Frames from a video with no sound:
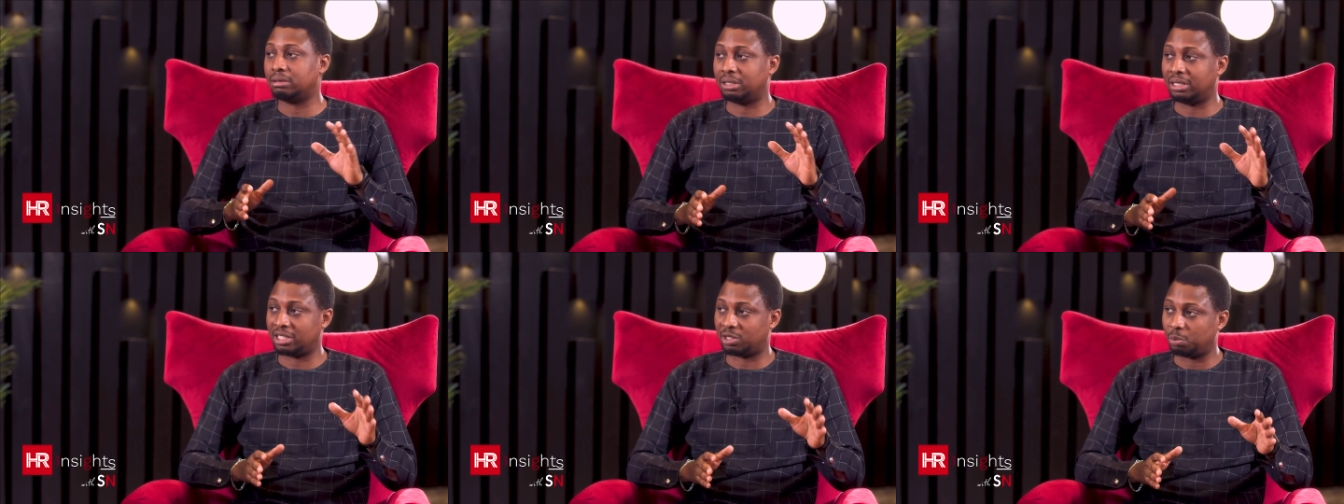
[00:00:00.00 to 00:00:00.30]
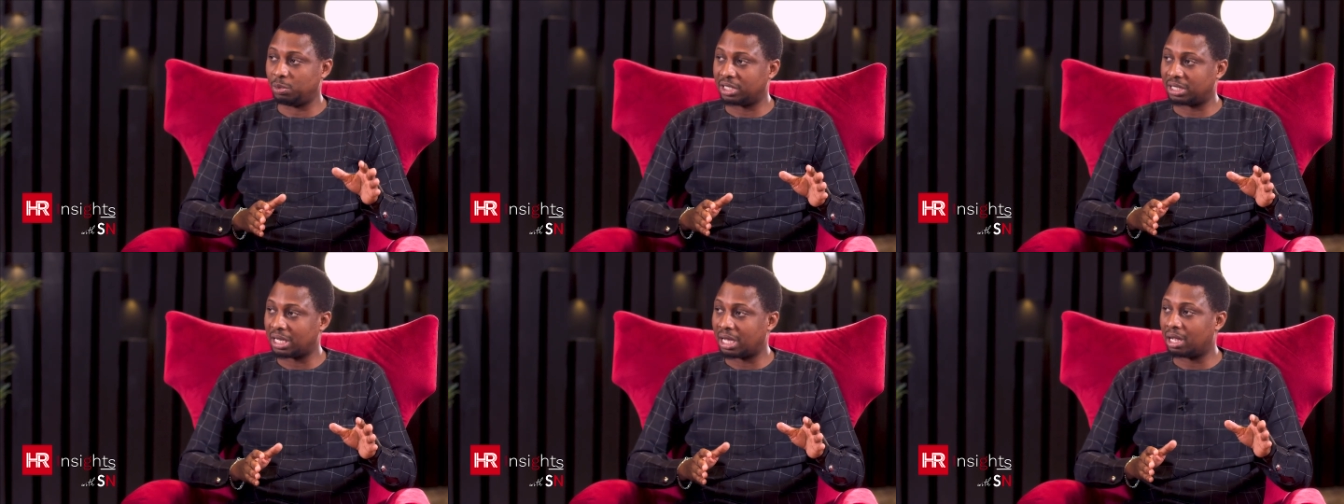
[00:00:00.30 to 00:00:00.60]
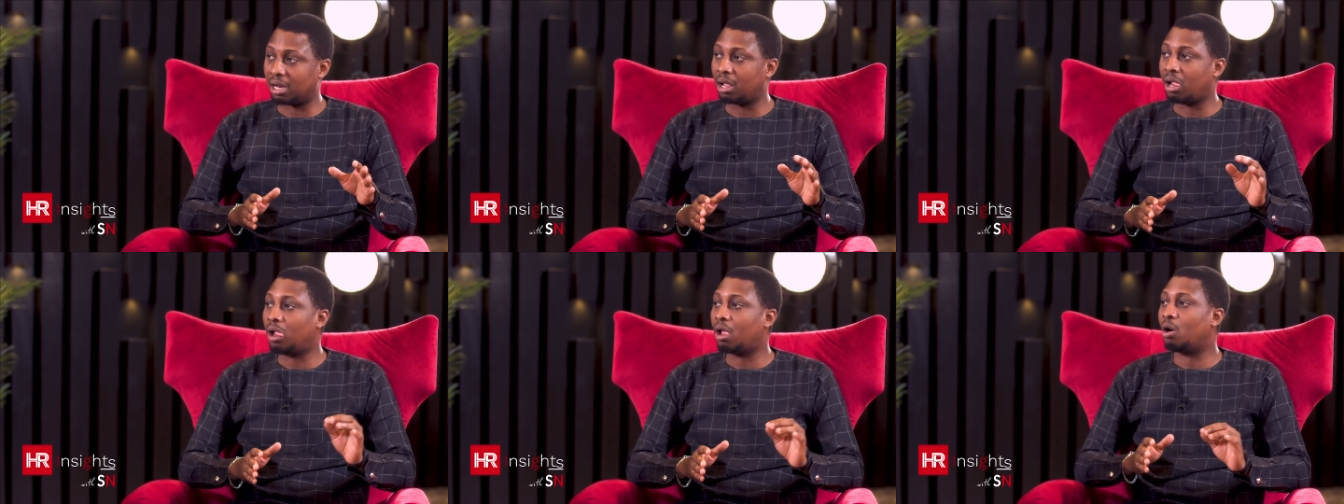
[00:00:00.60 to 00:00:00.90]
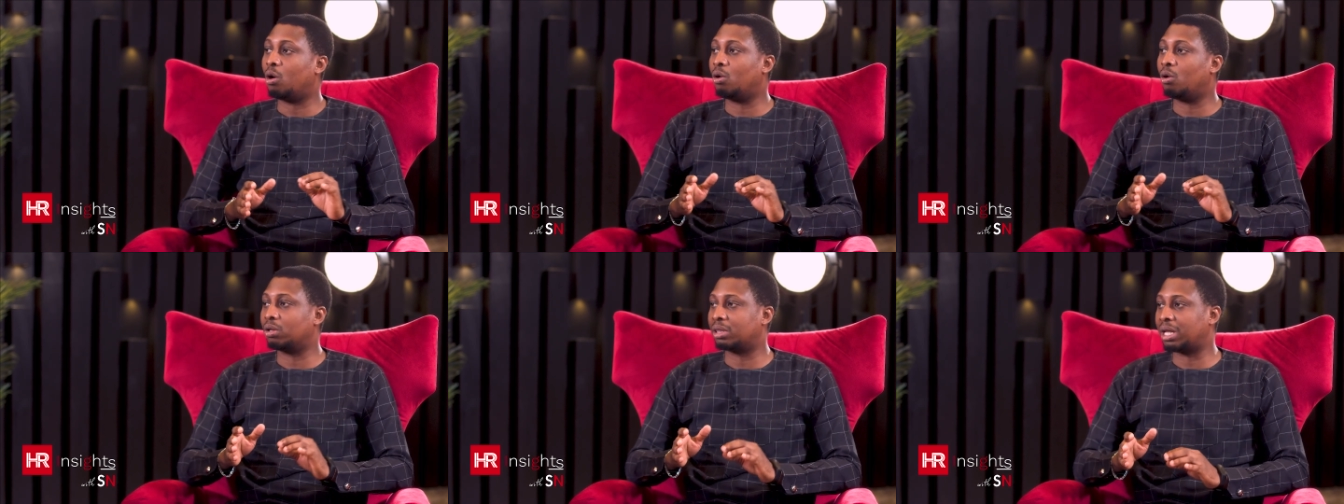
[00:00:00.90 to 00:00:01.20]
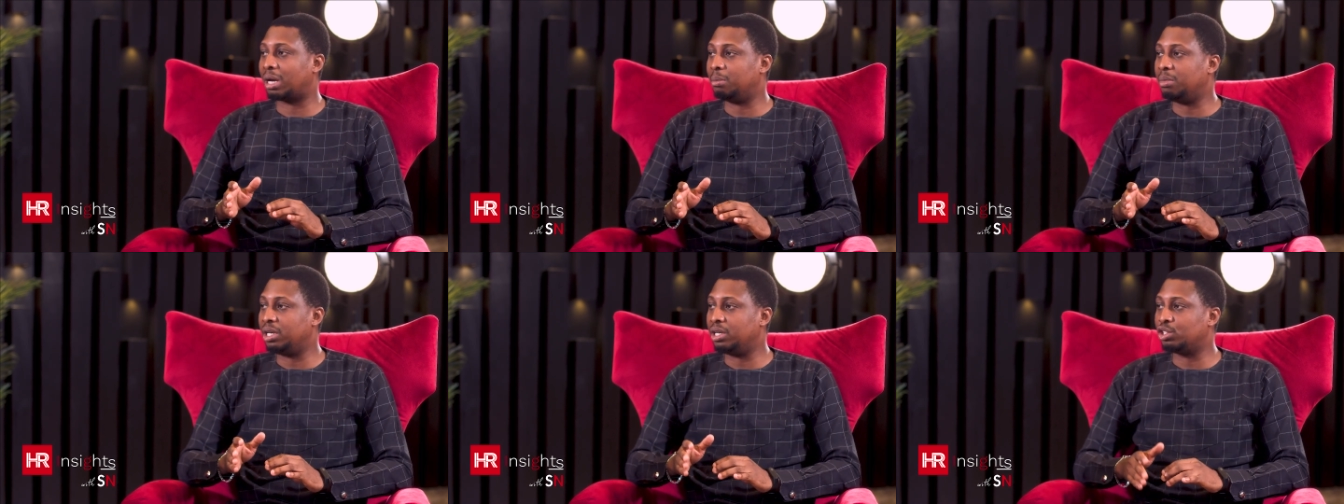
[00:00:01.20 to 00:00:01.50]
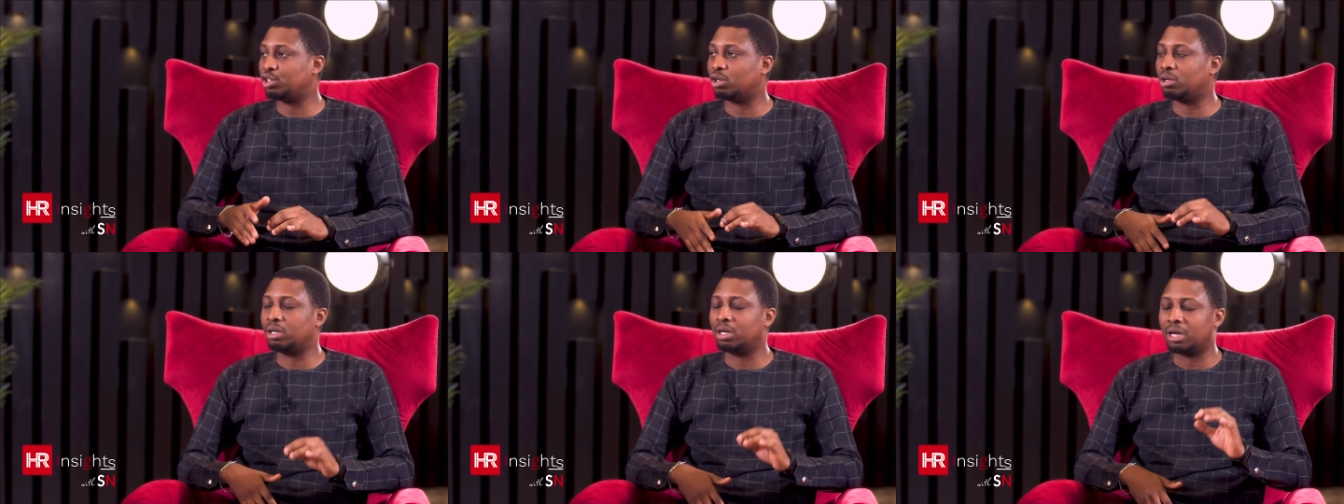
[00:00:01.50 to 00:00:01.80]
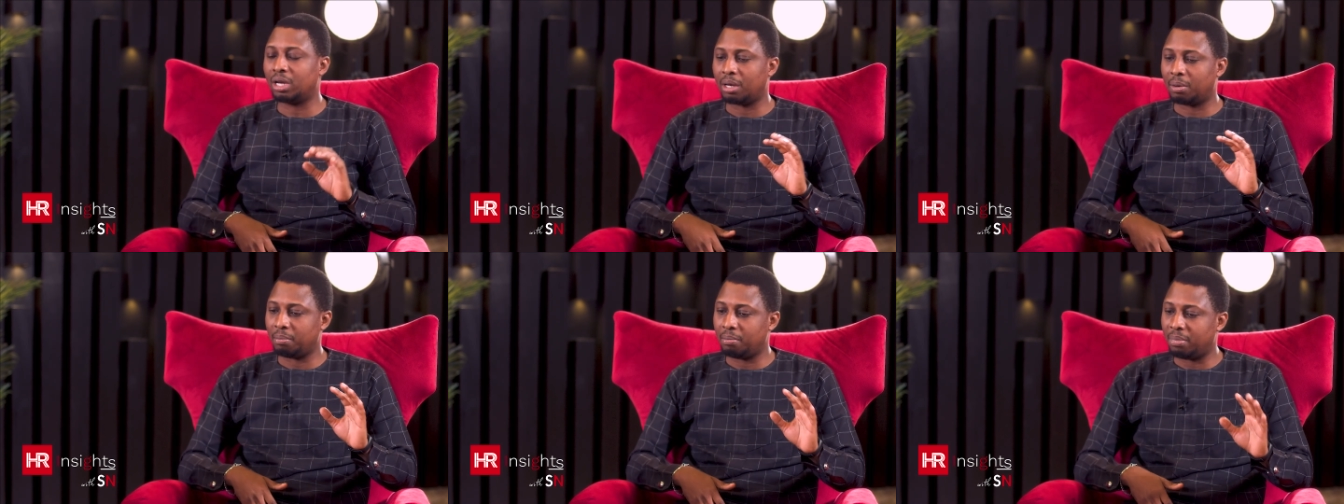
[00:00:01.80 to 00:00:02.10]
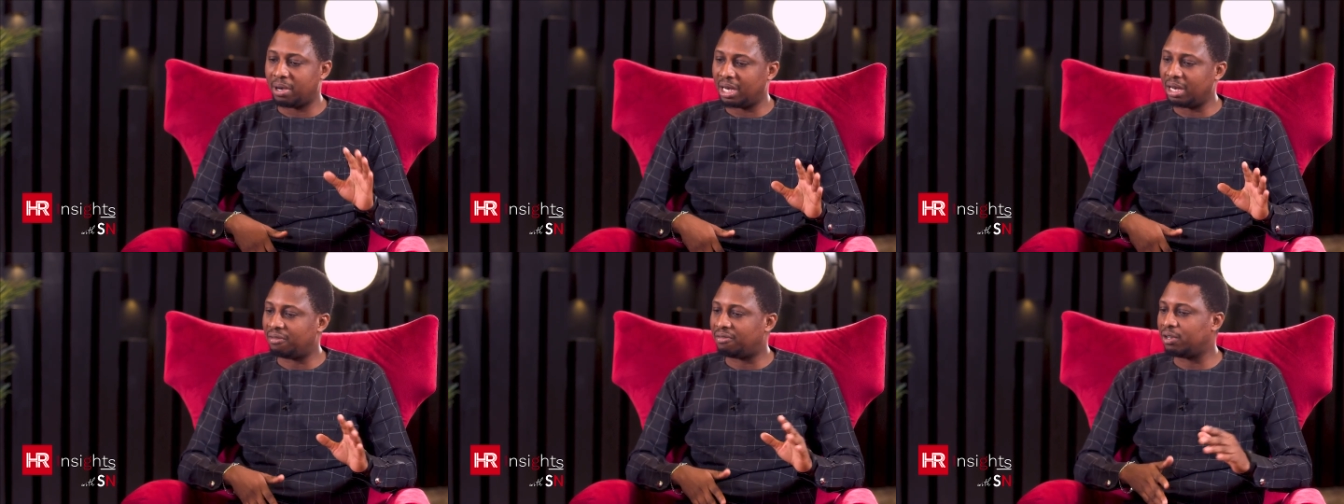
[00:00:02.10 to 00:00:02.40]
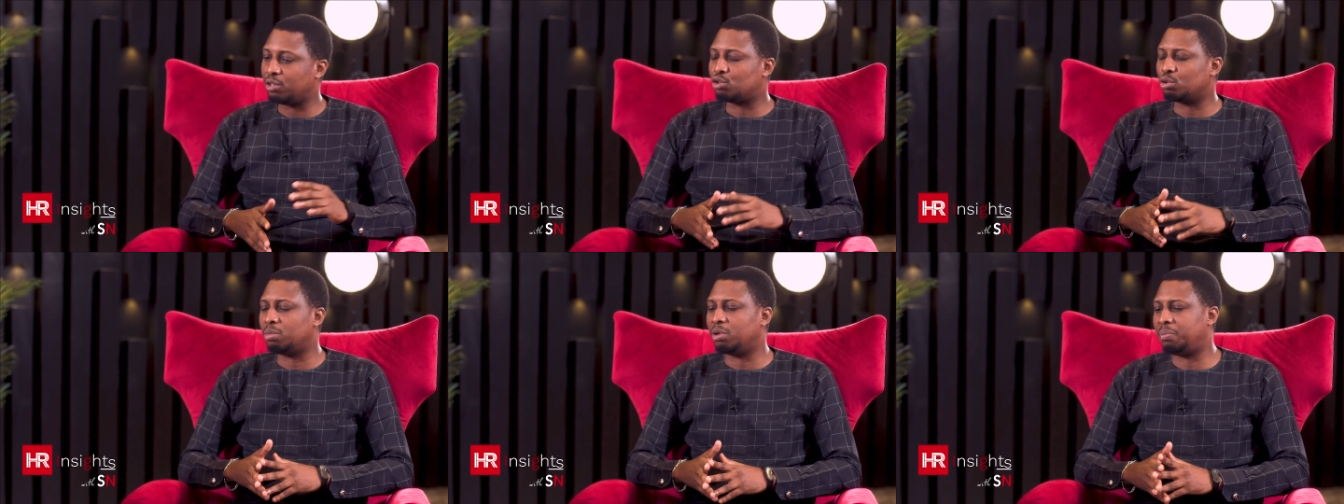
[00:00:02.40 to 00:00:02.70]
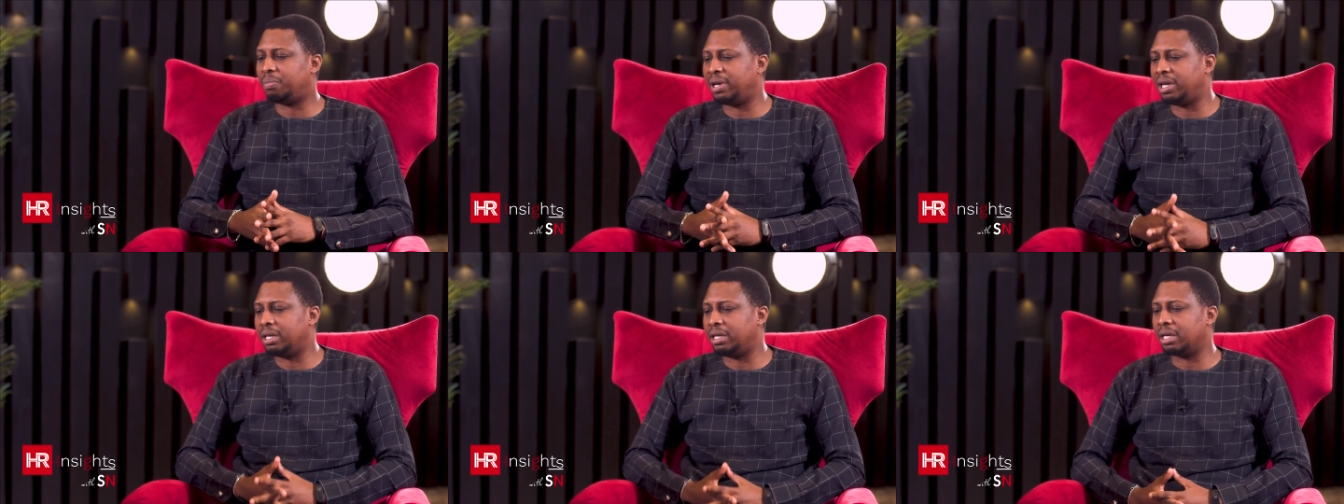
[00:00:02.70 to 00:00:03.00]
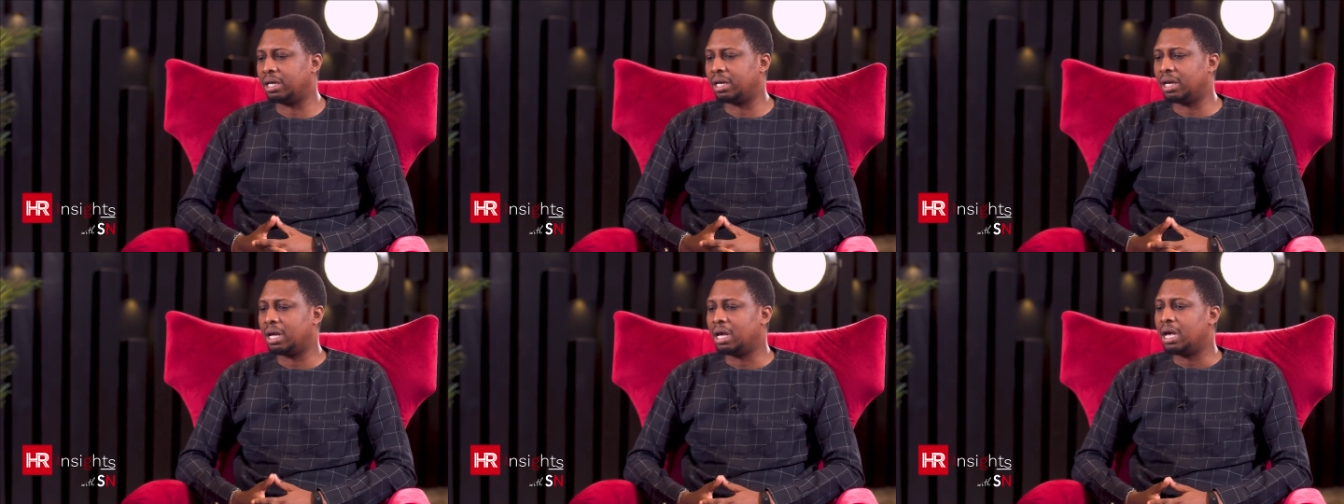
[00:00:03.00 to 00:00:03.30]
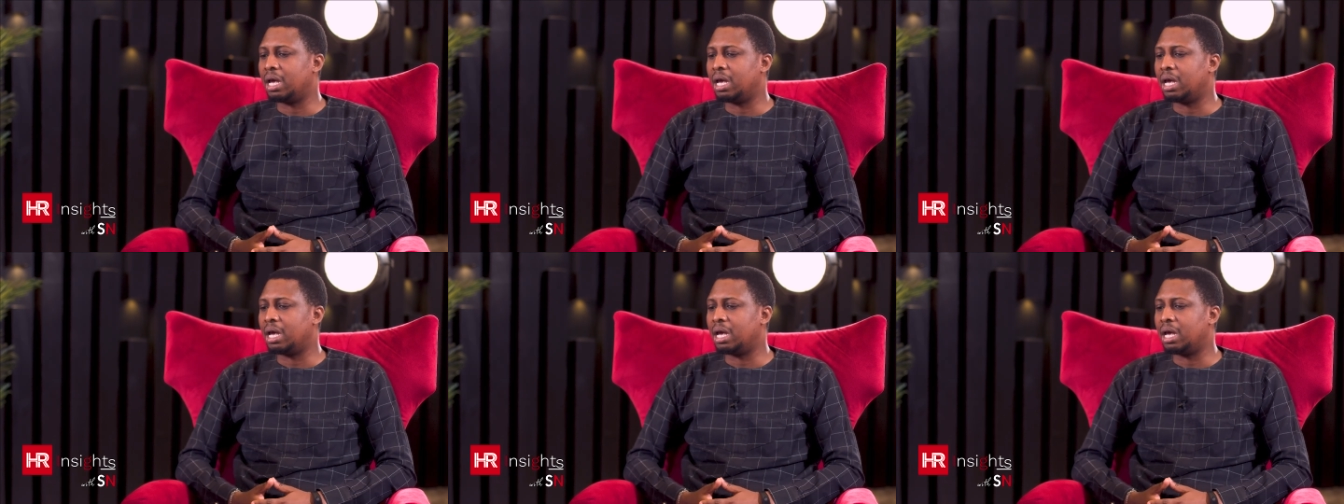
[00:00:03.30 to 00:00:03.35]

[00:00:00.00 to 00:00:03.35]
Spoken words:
dismissal or termination, benefit to be paid.